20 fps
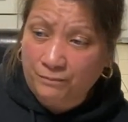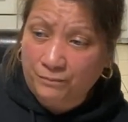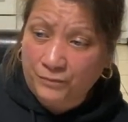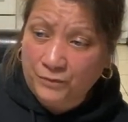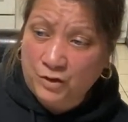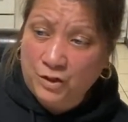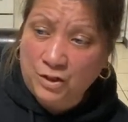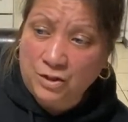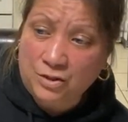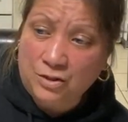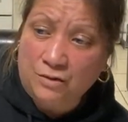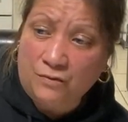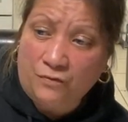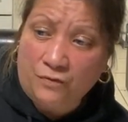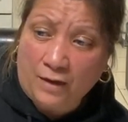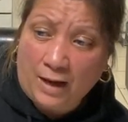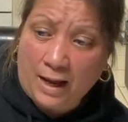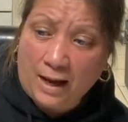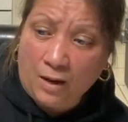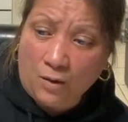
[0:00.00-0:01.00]
just the
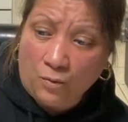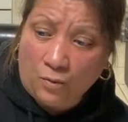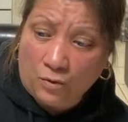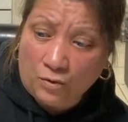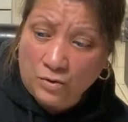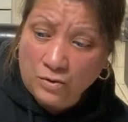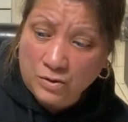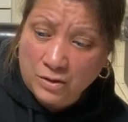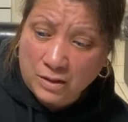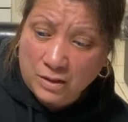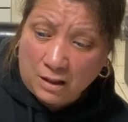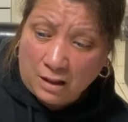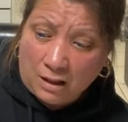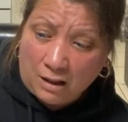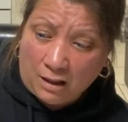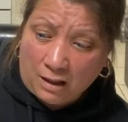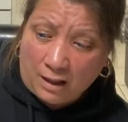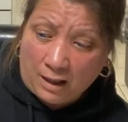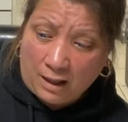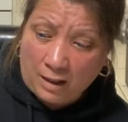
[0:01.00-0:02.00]
flowers
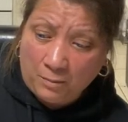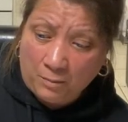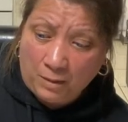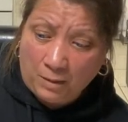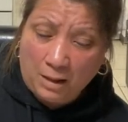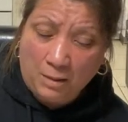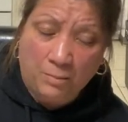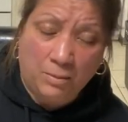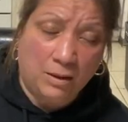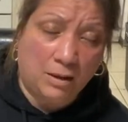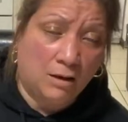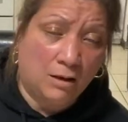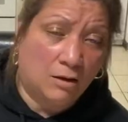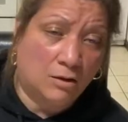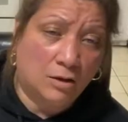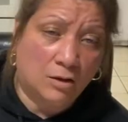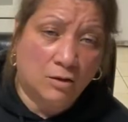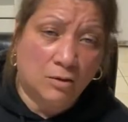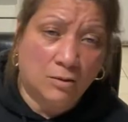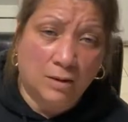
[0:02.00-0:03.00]
and maybe a
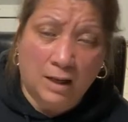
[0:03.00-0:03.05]
little.